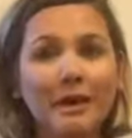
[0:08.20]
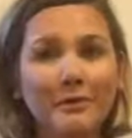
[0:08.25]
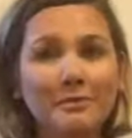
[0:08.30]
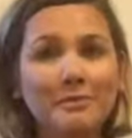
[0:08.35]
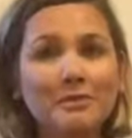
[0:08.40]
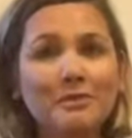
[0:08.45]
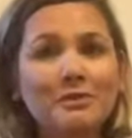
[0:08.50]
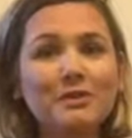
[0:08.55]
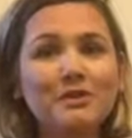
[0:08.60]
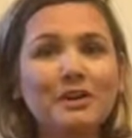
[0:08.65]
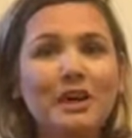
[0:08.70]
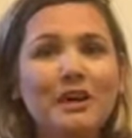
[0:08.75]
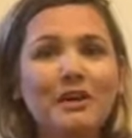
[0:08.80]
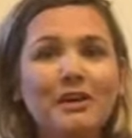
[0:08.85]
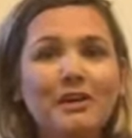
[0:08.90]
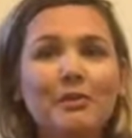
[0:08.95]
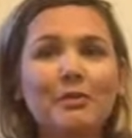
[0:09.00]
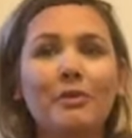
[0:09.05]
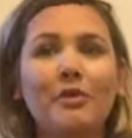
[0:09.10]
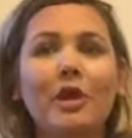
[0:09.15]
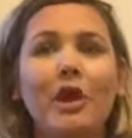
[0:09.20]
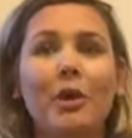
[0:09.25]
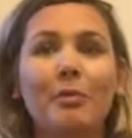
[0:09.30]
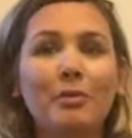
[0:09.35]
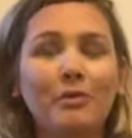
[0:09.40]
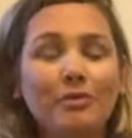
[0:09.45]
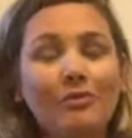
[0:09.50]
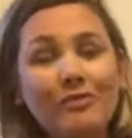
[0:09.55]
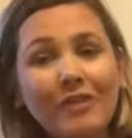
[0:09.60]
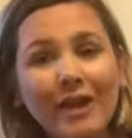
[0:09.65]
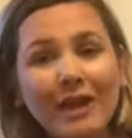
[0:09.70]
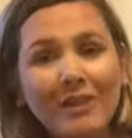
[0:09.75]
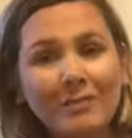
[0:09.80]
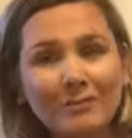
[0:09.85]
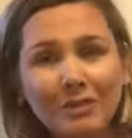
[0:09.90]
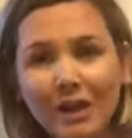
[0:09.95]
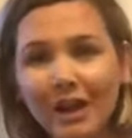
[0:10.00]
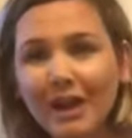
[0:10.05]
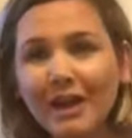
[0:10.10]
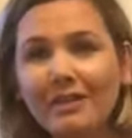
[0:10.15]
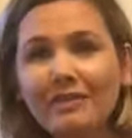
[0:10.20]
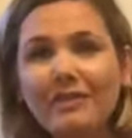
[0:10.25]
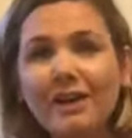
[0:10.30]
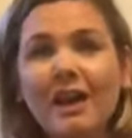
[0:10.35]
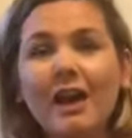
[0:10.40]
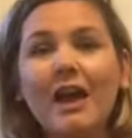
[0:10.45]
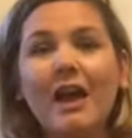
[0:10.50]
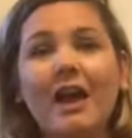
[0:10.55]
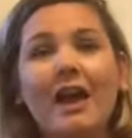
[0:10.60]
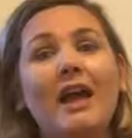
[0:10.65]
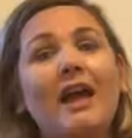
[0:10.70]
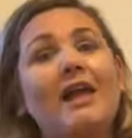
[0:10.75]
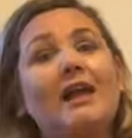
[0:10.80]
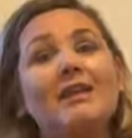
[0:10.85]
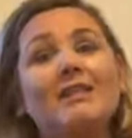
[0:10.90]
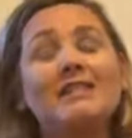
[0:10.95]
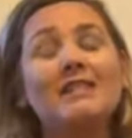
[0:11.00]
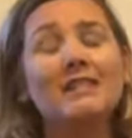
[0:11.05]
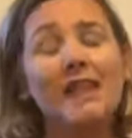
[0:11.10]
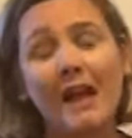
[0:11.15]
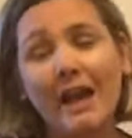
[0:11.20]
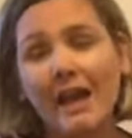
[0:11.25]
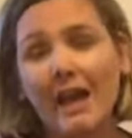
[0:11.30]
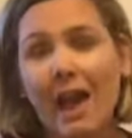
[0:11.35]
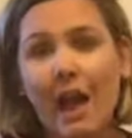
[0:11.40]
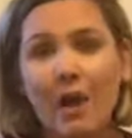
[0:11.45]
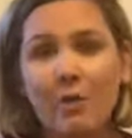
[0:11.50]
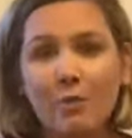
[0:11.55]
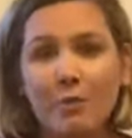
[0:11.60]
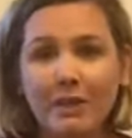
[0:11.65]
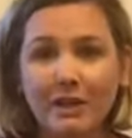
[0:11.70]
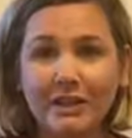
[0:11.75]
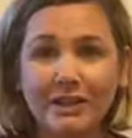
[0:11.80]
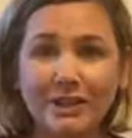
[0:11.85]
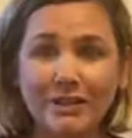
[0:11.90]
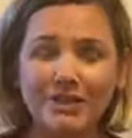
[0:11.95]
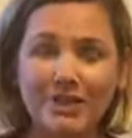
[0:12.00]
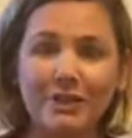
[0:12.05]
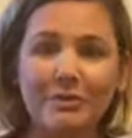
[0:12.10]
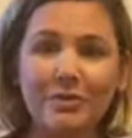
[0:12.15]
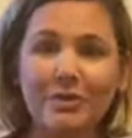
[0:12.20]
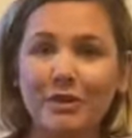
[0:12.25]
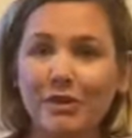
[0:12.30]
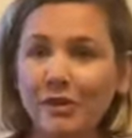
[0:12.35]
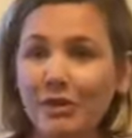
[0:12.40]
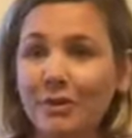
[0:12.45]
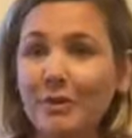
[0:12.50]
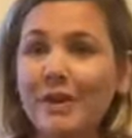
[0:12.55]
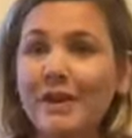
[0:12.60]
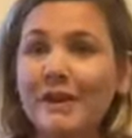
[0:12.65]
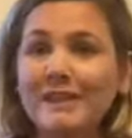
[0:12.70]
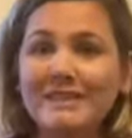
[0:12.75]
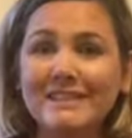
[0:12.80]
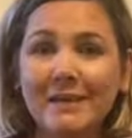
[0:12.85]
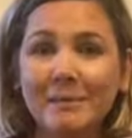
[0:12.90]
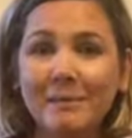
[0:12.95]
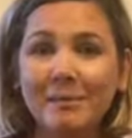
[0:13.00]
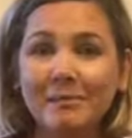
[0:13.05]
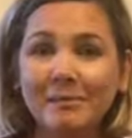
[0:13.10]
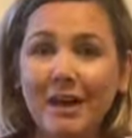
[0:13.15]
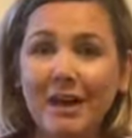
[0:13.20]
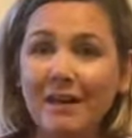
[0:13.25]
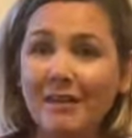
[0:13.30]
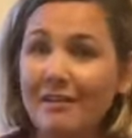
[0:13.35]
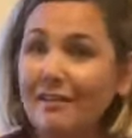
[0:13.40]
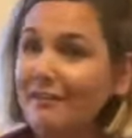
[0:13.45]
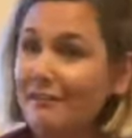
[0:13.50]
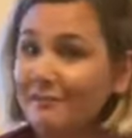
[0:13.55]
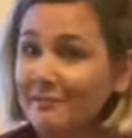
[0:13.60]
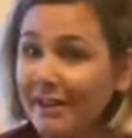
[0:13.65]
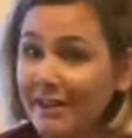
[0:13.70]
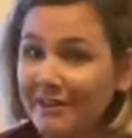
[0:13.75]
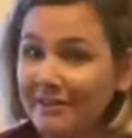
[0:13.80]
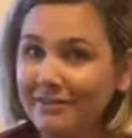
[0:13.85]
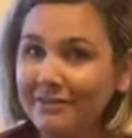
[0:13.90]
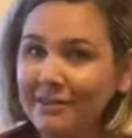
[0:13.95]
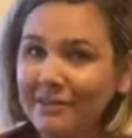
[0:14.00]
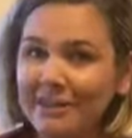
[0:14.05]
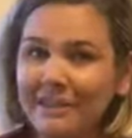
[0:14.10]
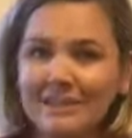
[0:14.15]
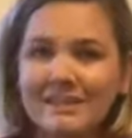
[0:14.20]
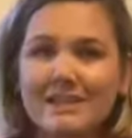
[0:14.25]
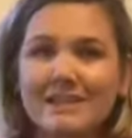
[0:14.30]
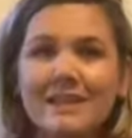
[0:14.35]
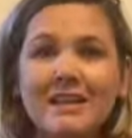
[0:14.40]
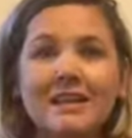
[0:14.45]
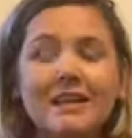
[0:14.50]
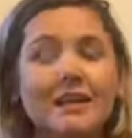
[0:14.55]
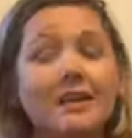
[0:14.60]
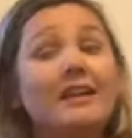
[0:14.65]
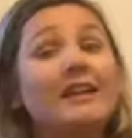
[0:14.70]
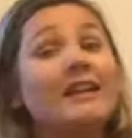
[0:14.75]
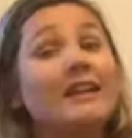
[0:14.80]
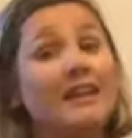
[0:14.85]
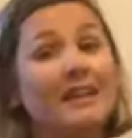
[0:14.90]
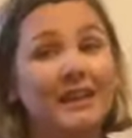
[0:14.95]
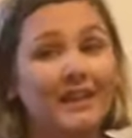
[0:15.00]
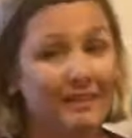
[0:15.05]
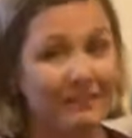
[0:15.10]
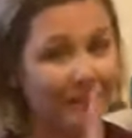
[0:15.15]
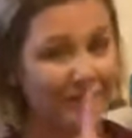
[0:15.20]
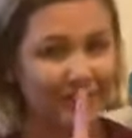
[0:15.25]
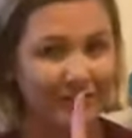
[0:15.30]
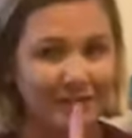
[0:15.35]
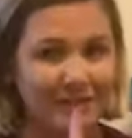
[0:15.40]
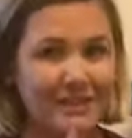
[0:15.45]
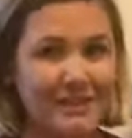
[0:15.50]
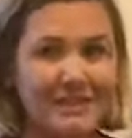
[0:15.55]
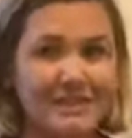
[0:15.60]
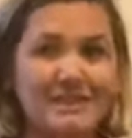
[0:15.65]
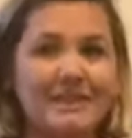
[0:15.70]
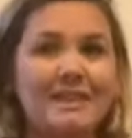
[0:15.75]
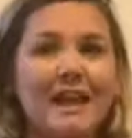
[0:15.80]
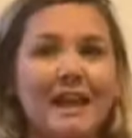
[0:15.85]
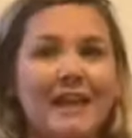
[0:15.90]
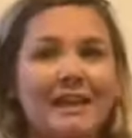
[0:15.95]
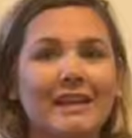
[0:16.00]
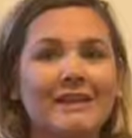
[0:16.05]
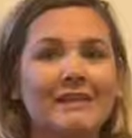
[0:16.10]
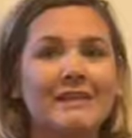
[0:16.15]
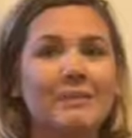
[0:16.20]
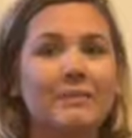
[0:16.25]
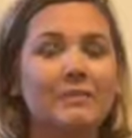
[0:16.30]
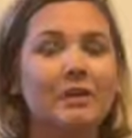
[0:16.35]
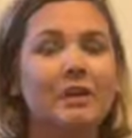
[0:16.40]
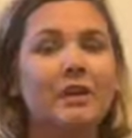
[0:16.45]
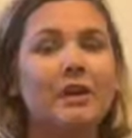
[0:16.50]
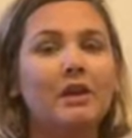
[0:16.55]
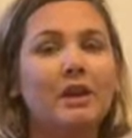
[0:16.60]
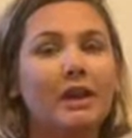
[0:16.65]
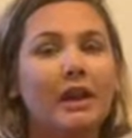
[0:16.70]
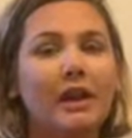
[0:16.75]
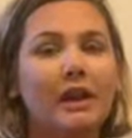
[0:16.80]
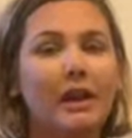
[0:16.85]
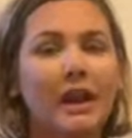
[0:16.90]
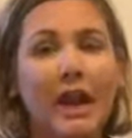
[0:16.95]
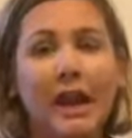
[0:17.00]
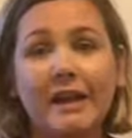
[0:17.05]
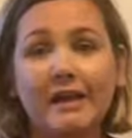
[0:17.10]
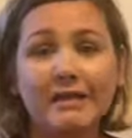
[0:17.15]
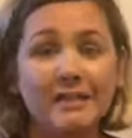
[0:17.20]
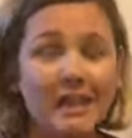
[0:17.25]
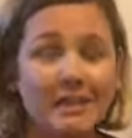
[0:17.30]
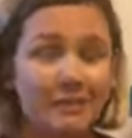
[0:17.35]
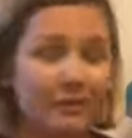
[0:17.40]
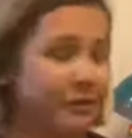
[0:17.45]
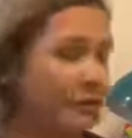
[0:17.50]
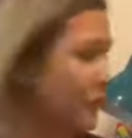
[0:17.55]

name is Rachelle. I'm with Home and Fam Life, and today I wanted to share with you some of my favorites, cleaning favorites, that is. And I just have a